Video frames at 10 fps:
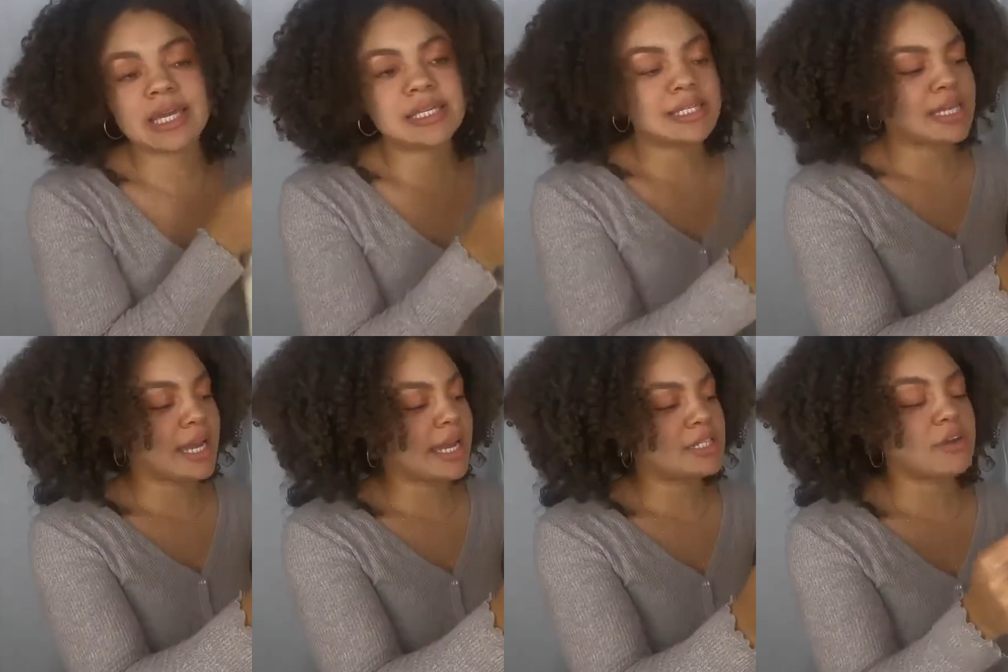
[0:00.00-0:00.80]

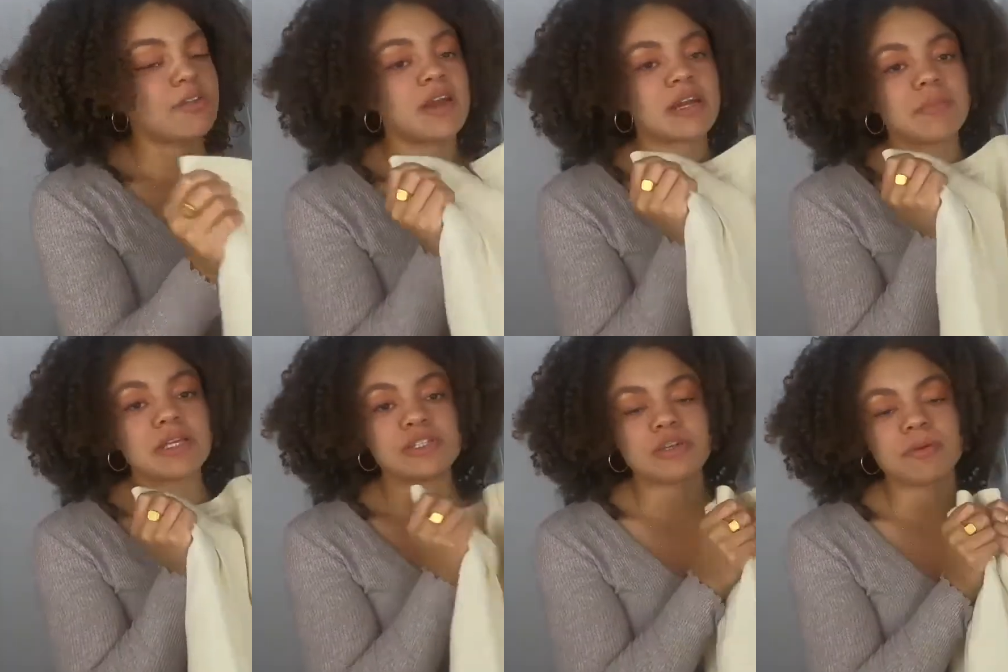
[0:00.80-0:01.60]
inside, so they're gonna be
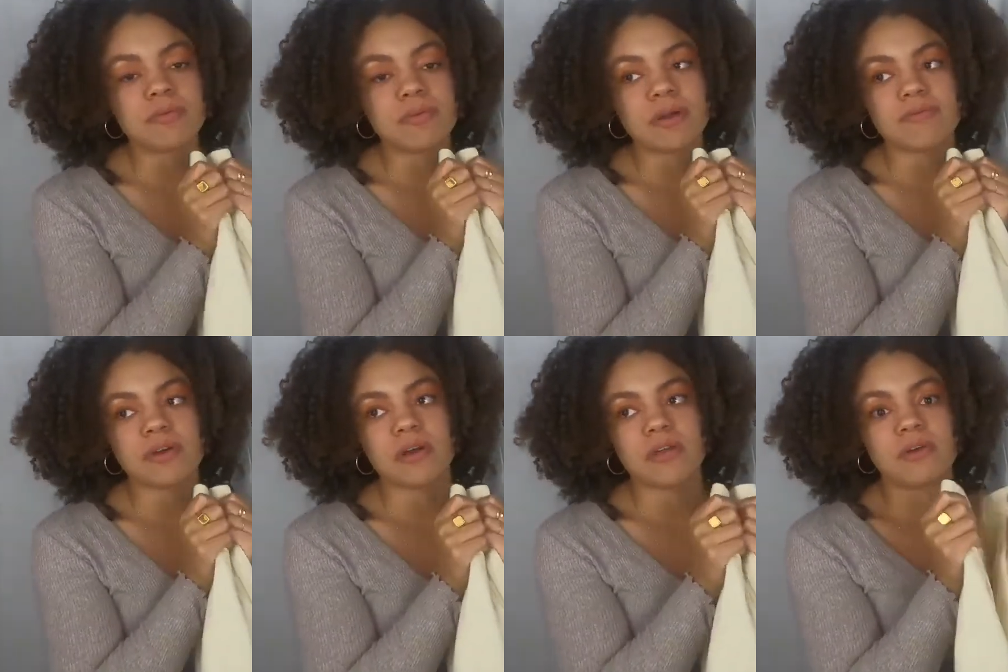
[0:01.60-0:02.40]
super warm
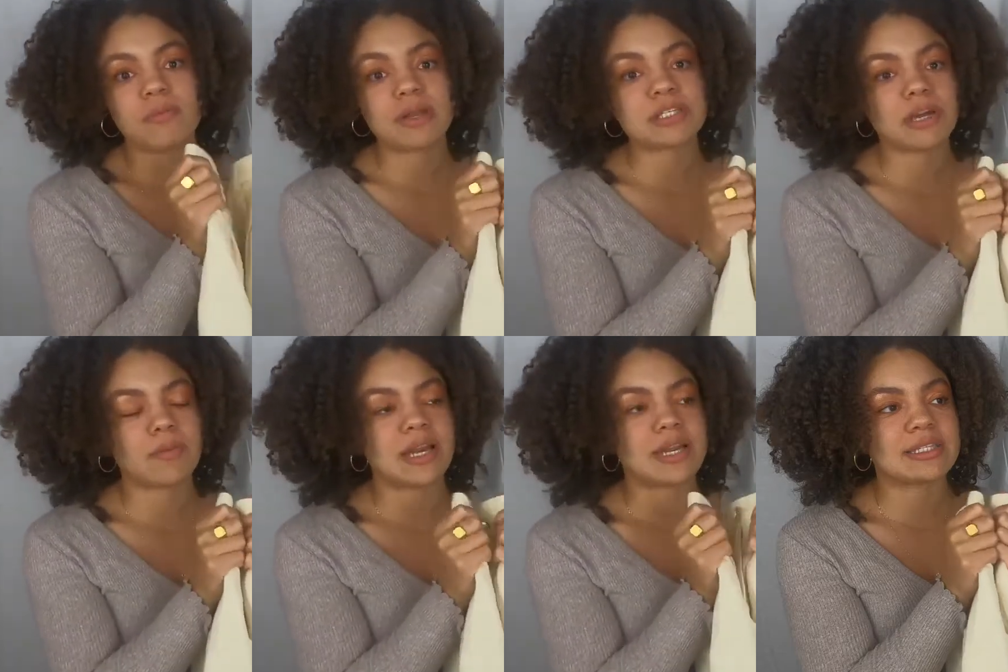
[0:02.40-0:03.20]
for the winter
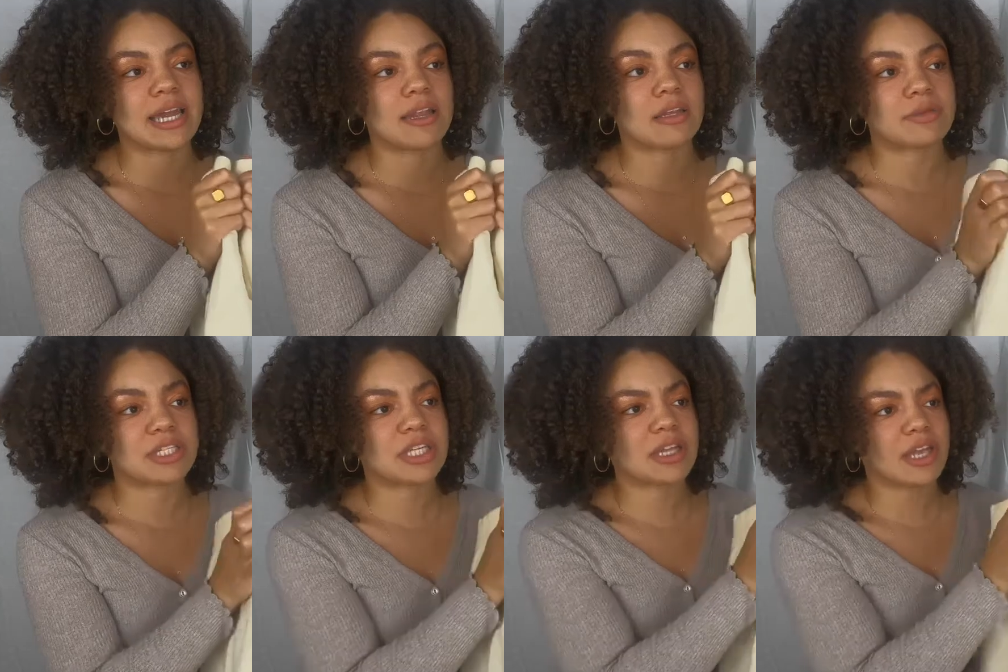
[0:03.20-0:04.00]
when it does get a little bit
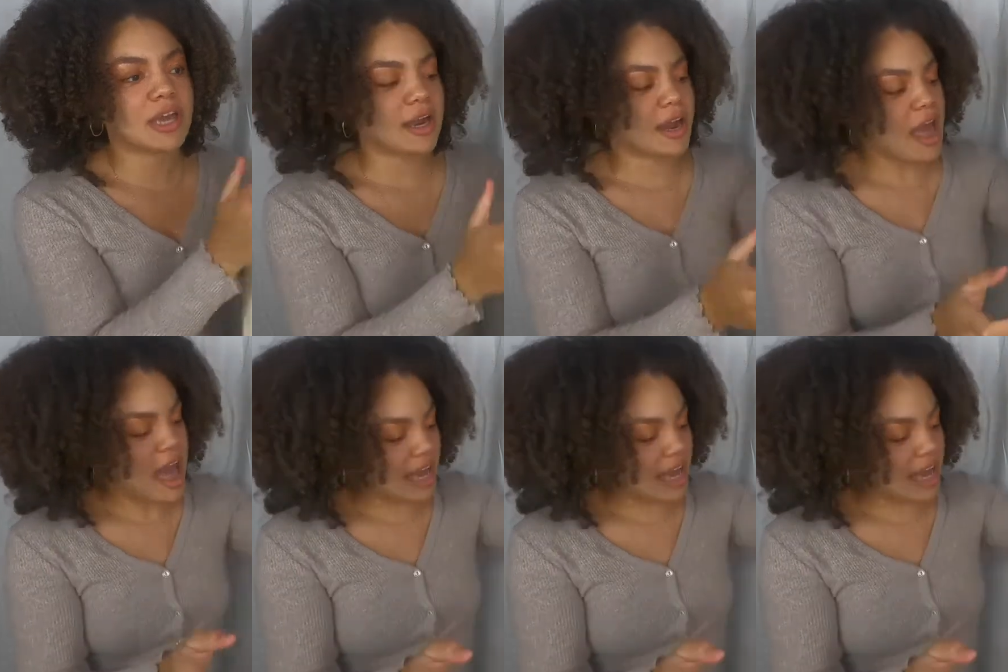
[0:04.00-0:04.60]
chillier.